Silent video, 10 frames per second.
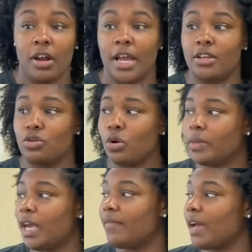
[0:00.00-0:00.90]
I normally
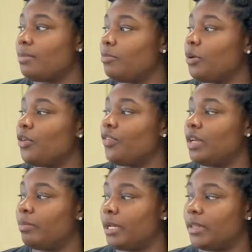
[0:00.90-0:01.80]
have
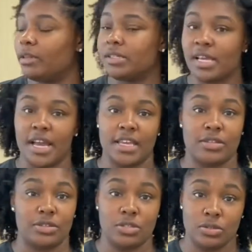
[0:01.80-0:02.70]
ibuprofen, but it looks like I
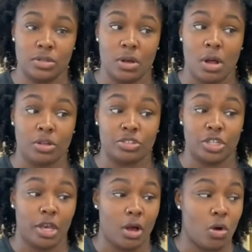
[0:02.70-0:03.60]
either used it all or
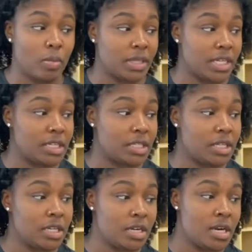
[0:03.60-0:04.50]
took it home at the end of the
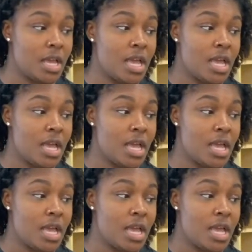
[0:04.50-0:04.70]
year.